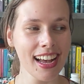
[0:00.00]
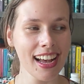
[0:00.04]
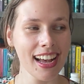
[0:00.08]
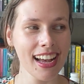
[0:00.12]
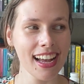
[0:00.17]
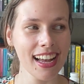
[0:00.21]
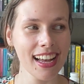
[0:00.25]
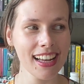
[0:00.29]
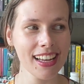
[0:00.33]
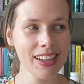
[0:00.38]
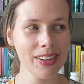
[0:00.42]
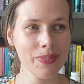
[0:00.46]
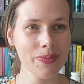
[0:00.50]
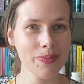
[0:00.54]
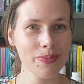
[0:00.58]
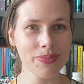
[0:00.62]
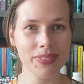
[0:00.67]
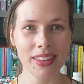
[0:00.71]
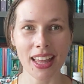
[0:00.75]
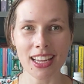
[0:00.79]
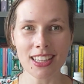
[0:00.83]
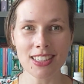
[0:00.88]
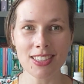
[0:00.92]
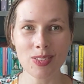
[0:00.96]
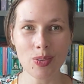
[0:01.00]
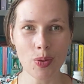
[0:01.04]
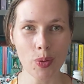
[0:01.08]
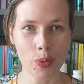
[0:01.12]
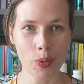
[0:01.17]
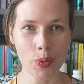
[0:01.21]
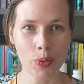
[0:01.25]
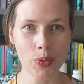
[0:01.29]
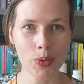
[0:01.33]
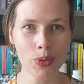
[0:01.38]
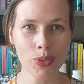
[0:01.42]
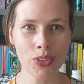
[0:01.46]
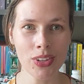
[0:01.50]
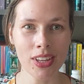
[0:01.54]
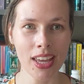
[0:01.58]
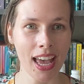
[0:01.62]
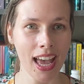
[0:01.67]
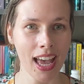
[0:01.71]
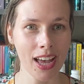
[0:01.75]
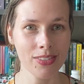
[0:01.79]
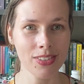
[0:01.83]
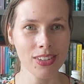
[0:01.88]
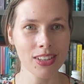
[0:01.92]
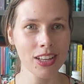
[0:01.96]
That's all.
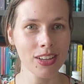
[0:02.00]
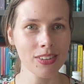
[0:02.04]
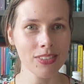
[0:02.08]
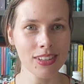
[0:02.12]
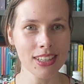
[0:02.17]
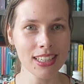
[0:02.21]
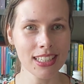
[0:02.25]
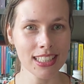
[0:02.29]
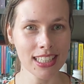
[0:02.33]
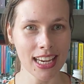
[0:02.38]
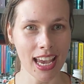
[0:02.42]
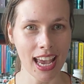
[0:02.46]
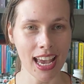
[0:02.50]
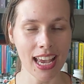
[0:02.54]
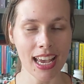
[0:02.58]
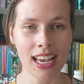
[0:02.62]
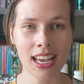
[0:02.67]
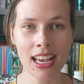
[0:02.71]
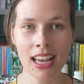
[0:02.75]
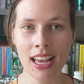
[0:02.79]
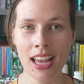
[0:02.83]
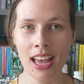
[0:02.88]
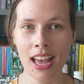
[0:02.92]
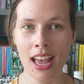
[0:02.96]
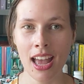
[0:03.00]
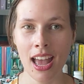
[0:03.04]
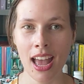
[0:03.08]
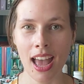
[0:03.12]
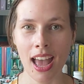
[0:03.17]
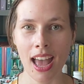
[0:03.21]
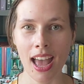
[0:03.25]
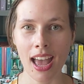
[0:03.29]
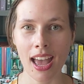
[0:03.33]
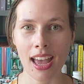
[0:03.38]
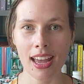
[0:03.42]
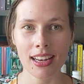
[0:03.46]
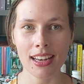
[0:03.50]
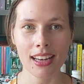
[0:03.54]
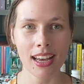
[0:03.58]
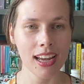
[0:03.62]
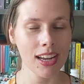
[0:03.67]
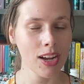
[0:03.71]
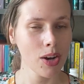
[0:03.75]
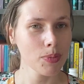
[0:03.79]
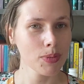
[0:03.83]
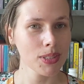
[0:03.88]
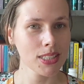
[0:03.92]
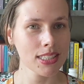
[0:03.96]
Have a lovely day, and
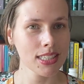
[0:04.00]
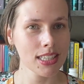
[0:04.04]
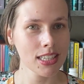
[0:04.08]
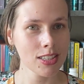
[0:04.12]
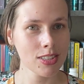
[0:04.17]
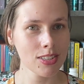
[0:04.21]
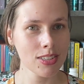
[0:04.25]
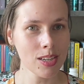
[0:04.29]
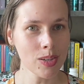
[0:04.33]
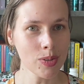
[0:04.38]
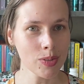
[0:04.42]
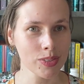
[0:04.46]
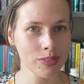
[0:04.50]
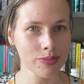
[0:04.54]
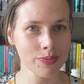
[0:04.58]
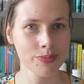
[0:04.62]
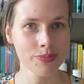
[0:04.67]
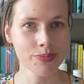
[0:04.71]
I hope to see you soon.